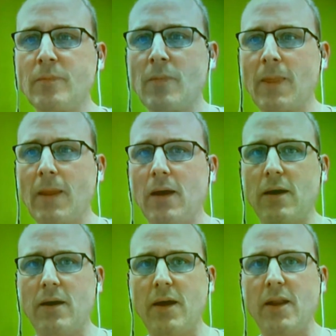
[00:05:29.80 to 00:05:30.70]
uh,
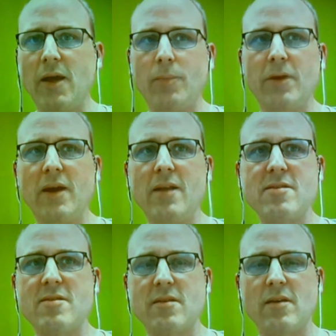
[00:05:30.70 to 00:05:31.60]
any
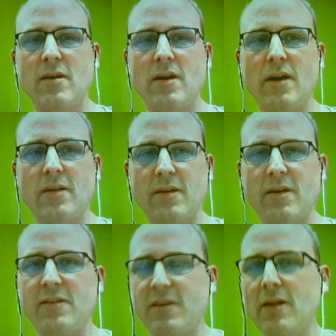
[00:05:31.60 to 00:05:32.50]
updates uh, un
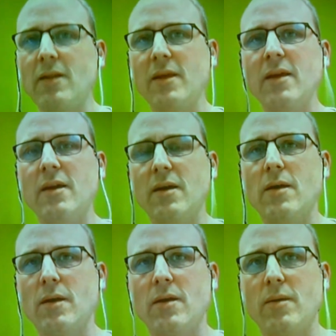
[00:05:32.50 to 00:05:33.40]
until the
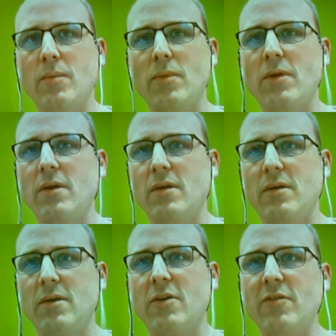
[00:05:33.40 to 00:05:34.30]
um, the
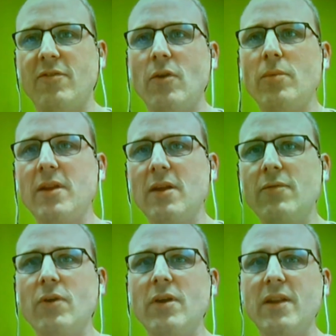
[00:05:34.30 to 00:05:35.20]
confirmed
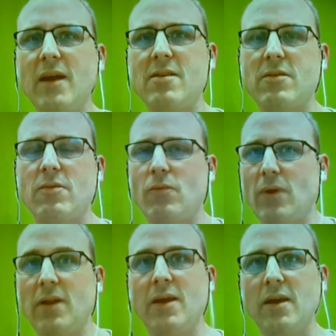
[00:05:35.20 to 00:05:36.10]
delivery dates
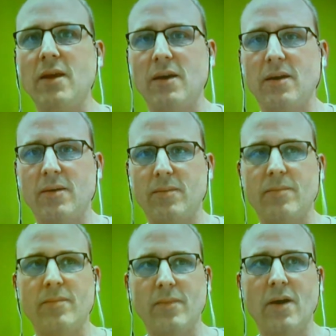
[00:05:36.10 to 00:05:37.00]
really um,
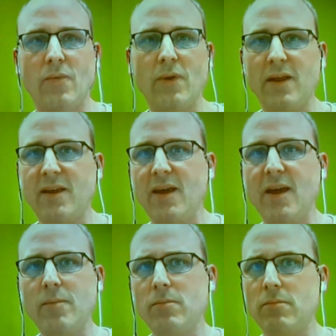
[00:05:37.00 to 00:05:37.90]
uh, really
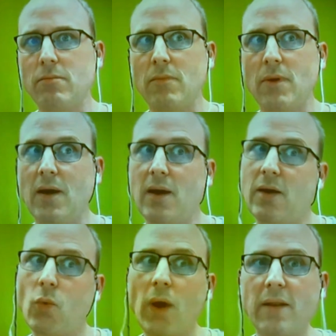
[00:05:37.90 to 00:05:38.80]
came and
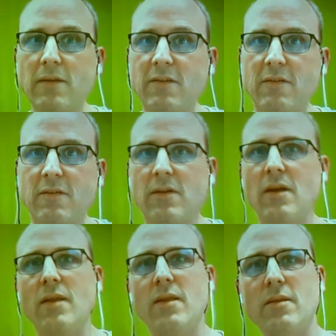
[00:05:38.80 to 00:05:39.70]
went, and
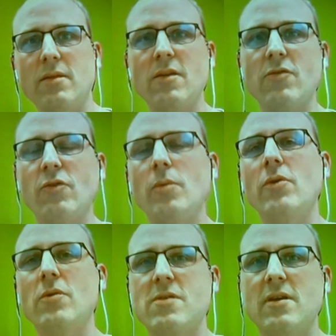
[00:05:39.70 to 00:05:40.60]
then the distributors
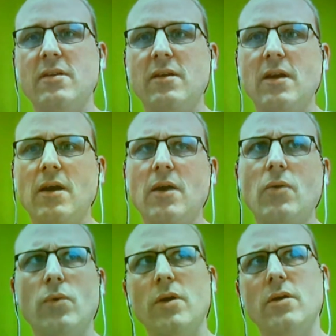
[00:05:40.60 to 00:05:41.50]
said, "Yeah,
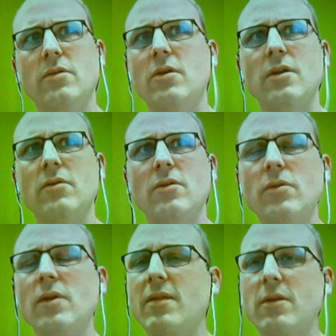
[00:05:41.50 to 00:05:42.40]
we couldn't, couldn't
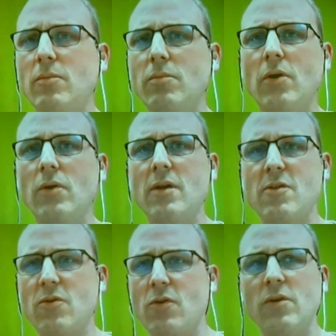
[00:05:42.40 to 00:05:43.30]
get the components.
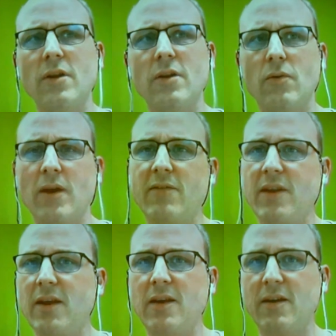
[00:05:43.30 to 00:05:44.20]
Currently, don't have
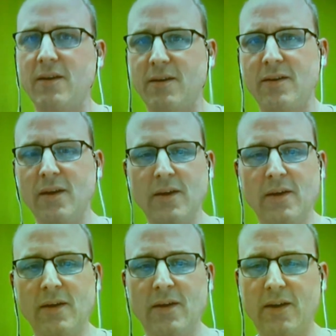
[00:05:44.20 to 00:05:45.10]
any uh,
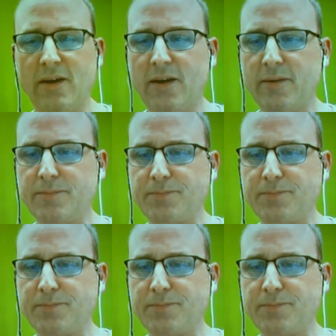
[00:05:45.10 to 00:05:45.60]
um,